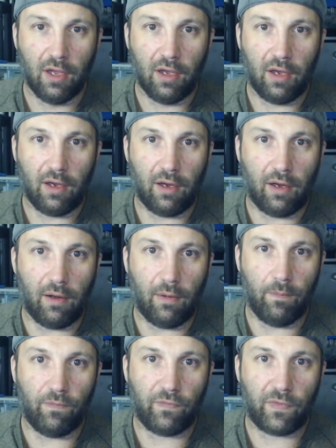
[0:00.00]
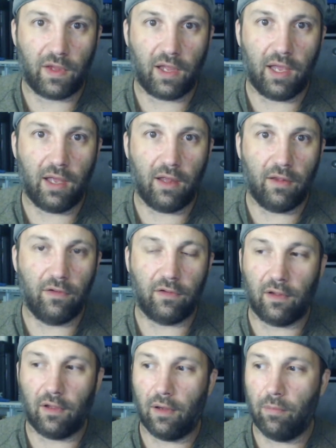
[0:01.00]
And
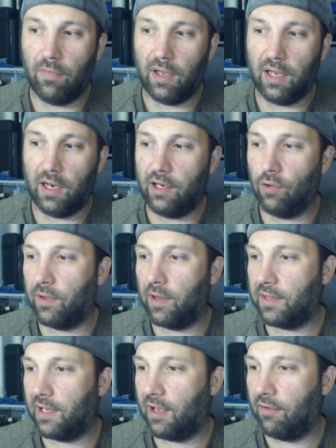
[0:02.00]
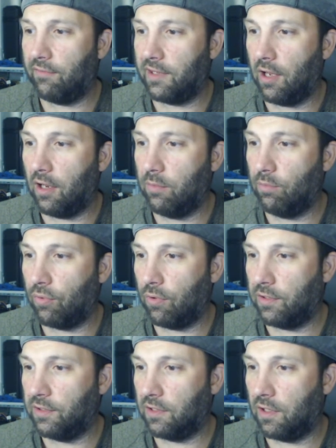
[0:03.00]
I know that they have the
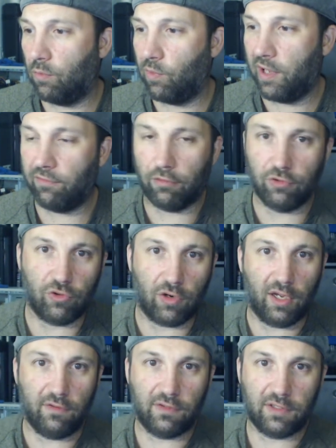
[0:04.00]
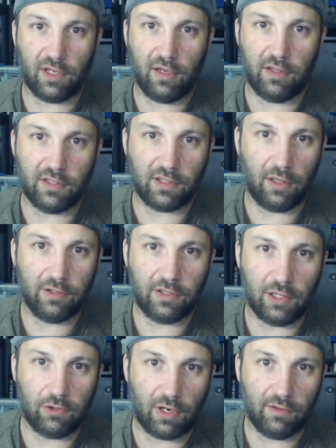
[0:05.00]
onboard wafer drives, the solid
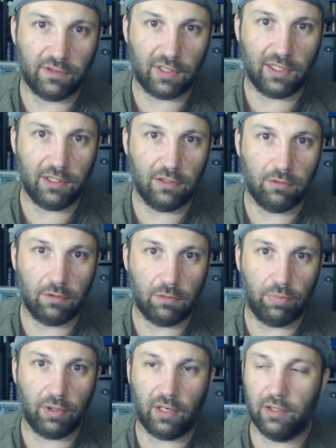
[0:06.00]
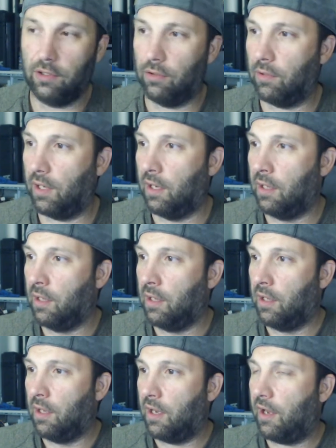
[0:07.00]
state drives that you put on your
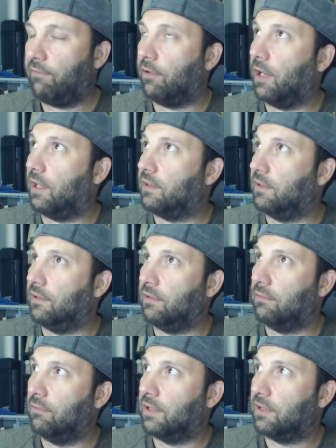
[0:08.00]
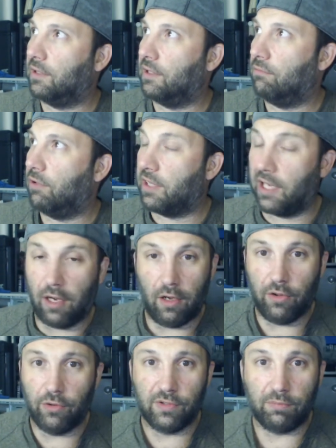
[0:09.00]
I forgot what they call
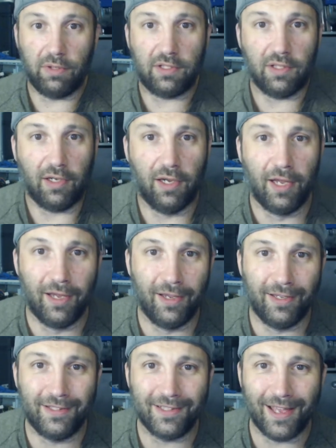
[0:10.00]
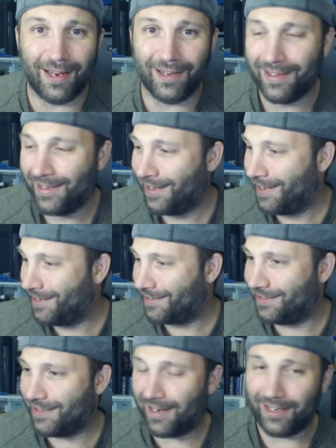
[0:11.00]
those, but it's not
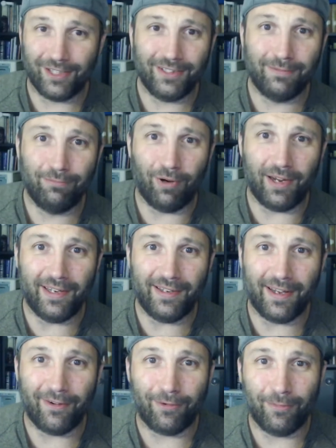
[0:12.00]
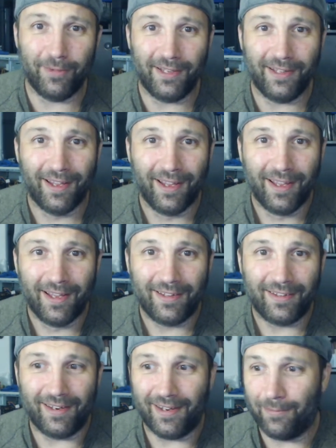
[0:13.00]
a good brain day for me
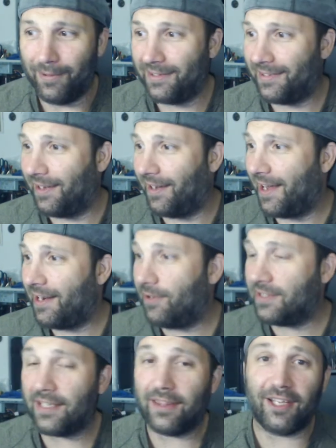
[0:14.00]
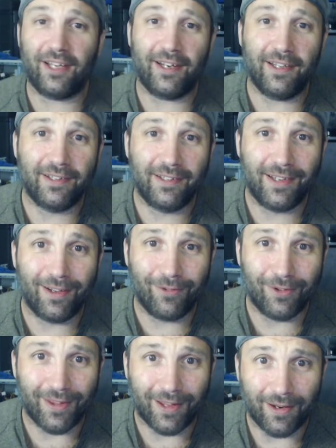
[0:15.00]
today. But anyways, I thought I'd give you
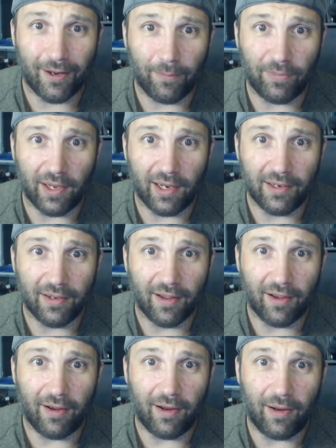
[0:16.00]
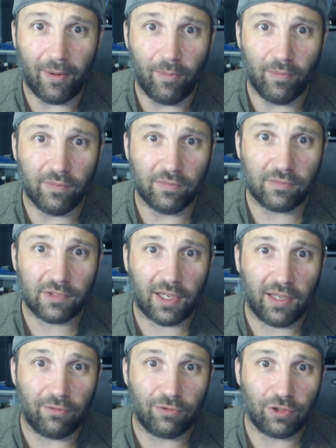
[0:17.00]
that update, kind
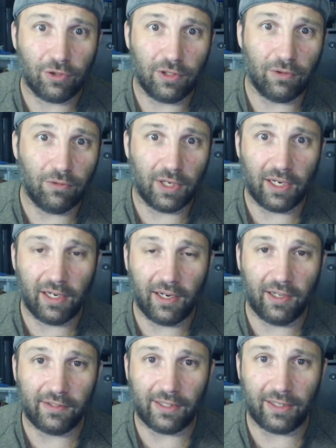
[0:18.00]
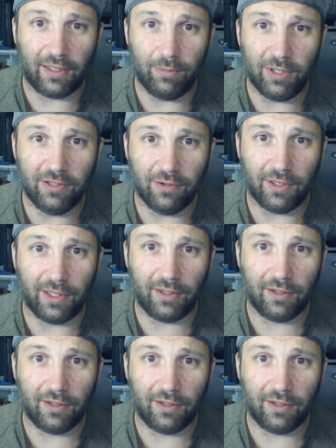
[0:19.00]
of show you what it is I'm going to be doing.